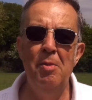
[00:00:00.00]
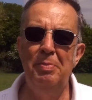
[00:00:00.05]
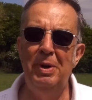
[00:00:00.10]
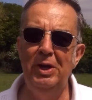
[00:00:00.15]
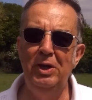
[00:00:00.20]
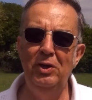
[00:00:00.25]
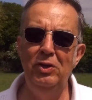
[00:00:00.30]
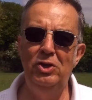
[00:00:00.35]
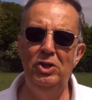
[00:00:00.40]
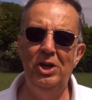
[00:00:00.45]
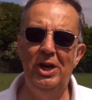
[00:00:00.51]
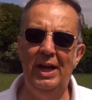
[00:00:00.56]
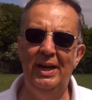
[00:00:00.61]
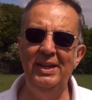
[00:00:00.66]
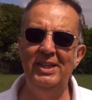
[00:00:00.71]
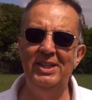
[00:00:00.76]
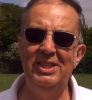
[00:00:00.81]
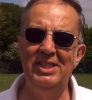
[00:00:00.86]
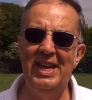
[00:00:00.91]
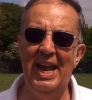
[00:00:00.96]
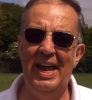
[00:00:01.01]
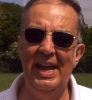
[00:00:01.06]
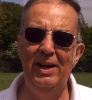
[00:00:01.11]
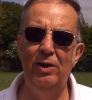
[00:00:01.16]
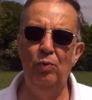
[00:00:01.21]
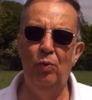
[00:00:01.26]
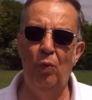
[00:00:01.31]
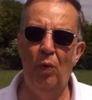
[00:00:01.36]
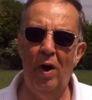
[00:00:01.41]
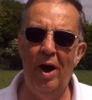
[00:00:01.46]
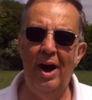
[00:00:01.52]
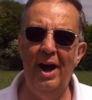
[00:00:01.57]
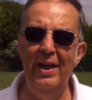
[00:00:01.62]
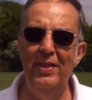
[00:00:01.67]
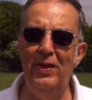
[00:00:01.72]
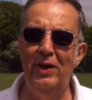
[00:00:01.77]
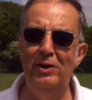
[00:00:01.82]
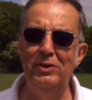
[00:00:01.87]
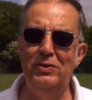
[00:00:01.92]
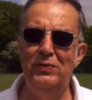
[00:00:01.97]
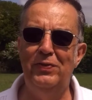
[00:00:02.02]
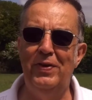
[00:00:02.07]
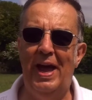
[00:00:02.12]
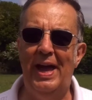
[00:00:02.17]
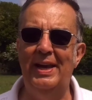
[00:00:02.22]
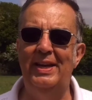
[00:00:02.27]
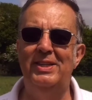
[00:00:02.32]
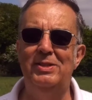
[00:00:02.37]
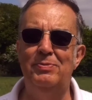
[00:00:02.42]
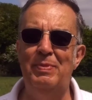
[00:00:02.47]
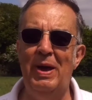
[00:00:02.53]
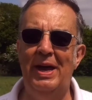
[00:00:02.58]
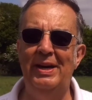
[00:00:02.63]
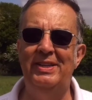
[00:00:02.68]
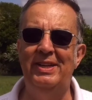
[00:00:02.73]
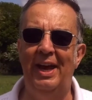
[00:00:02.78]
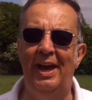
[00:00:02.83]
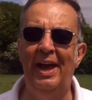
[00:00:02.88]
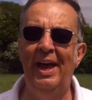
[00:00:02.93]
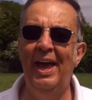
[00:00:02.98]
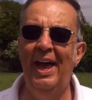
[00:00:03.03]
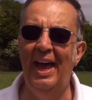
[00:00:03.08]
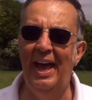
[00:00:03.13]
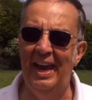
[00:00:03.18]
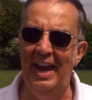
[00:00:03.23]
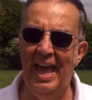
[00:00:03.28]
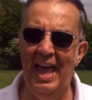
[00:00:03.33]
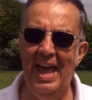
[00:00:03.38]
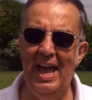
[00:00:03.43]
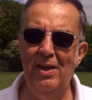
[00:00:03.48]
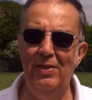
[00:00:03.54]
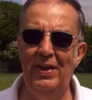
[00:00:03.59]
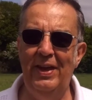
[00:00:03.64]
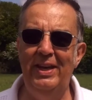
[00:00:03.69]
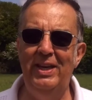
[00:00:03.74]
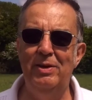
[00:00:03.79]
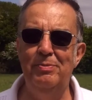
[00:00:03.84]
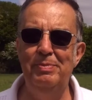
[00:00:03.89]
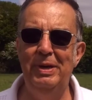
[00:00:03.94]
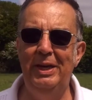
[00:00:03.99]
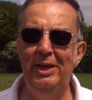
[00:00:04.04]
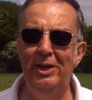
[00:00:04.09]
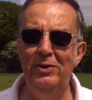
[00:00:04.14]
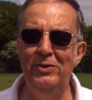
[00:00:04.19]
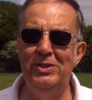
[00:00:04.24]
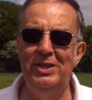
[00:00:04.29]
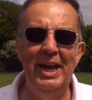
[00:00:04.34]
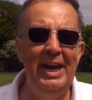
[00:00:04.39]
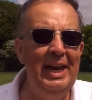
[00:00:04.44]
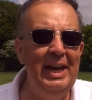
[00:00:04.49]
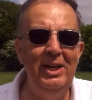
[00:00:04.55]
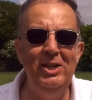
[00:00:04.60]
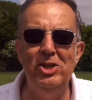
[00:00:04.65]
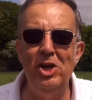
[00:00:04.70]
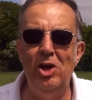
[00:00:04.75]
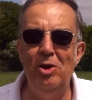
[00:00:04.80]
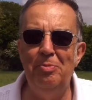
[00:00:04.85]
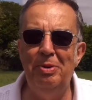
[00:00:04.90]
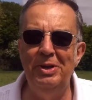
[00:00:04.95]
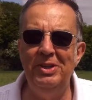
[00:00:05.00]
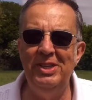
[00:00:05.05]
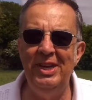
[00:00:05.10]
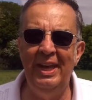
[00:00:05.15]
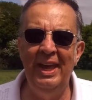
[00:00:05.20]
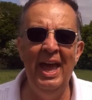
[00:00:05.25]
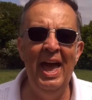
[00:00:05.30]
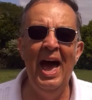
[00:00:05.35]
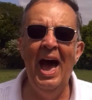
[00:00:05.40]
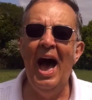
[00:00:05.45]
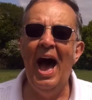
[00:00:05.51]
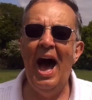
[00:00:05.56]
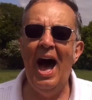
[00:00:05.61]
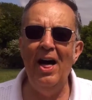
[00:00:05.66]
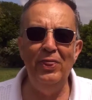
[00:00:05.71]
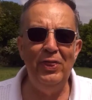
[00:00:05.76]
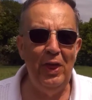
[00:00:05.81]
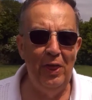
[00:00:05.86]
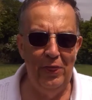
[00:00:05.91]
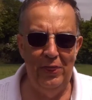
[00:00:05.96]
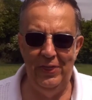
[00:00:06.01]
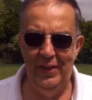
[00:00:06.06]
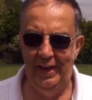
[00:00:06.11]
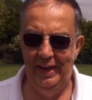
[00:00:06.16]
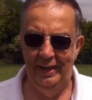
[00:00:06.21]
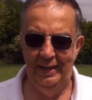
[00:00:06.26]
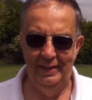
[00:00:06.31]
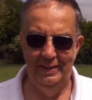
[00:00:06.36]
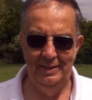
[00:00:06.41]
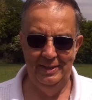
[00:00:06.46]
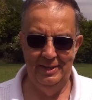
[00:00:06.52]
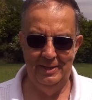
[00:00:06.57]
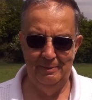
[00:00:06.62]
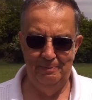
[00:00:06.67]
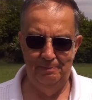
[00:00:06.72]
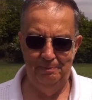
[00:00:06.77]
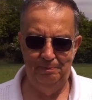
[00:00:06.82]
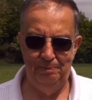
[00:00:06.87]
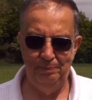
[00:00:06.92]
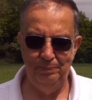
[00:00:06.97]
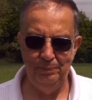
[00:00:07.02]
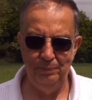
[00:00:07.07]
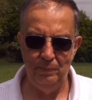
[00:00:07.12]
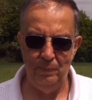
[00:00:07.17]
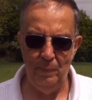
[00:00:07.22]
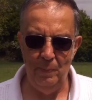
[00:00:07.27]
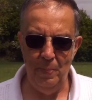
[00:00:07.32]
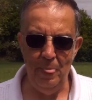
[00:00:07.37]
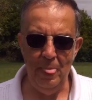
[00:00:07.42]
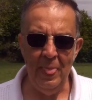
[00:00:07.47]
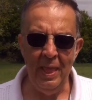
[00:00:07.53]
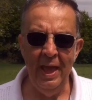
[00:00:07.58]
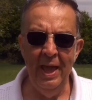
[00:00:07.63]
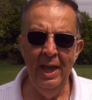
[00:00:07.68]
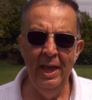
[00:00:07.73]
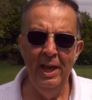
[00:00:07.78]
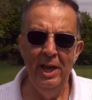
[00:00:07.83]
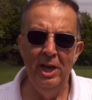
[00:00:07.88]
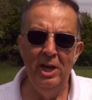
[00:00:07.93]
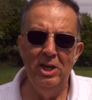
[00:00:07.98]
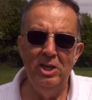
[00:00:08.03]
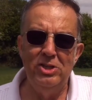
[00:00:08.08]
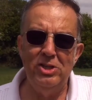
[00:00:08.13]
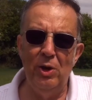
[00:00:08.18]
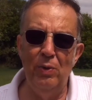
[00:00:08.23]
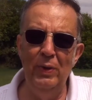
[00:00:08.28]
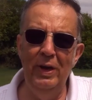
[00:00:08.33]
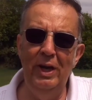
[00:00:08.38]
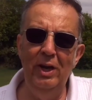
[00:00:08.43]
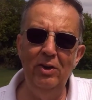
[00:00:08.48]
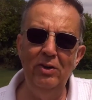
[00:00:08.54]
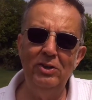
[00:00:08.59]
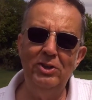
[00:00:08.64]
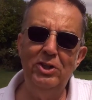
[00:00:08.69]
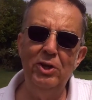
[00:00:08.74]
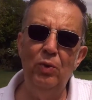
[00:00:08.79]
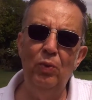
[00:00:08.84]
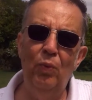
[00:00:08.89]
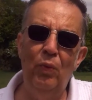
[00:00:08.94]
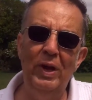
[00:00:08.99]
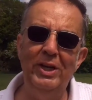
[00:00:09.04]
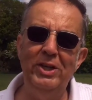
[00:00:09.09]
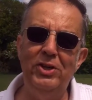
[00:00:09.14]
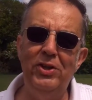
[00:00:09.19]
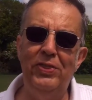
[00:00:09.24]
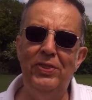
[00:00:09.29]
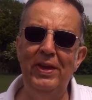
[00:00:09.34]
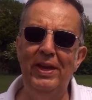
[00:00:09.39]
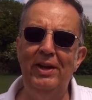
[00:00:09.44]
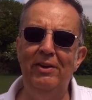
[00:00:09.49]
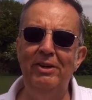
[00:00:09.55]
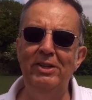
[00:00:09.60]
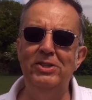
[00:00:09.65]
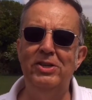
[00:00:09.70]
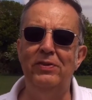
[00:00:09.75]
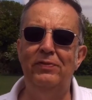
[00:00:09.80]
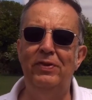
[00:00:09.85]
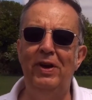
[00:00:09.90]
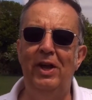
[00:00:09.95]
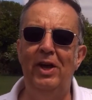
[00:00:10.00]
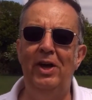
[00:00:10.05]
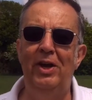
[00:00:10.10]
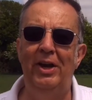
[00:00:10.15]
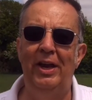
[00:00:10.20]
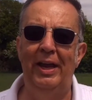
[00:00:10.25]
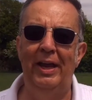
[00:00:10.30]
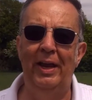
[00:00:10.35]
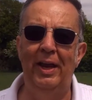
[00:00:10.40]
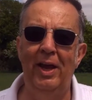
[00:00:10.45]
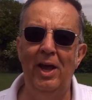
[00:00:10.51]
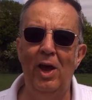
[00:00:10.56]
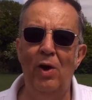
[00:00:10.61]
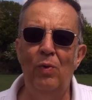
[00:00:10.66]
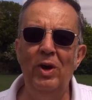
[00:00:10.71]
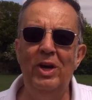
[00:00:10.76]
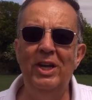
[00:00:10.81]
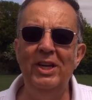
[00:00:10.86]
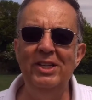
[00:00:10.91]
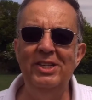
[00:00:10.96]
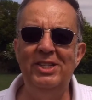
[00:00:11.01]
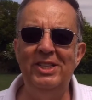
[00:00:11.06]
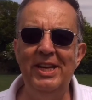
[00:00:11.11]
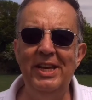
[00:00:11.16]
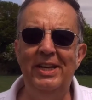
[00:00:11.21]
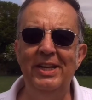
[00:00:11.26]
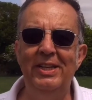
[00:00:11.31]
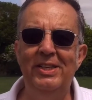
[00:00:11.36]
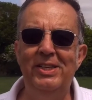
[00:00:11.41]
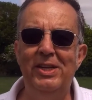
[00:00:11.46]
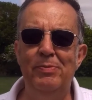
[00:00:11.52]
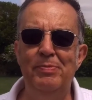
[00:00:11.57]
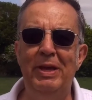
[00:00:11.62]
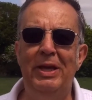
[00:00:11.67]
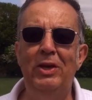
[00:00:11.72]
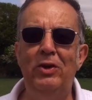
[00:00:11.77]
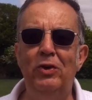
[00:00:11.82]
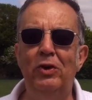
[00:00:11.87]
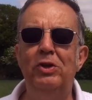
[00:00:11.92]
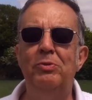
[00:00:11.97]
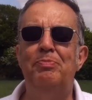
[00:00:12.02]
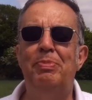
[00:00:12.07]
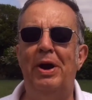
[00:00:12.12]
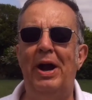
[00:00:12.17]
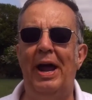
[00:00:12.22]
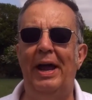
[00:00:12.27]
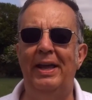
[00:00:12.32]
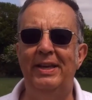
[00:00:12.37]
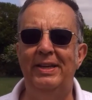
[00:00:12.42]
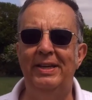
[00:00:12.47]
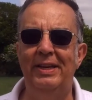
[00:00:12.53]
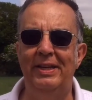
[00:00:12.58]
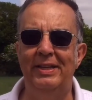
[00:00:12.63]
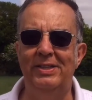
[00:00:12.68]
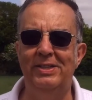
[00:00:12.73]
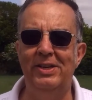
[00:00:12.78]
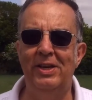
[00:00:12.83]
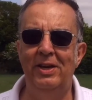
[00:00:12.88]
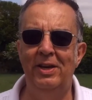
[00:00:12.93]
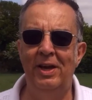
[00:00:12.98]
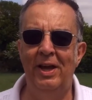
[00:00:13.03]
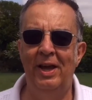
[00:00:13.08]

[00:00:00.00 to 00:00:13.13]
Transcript: But you should understand why those facts matter and how they can be used in interpreting other things. So we looked at which theories of learning were considered to be good practice.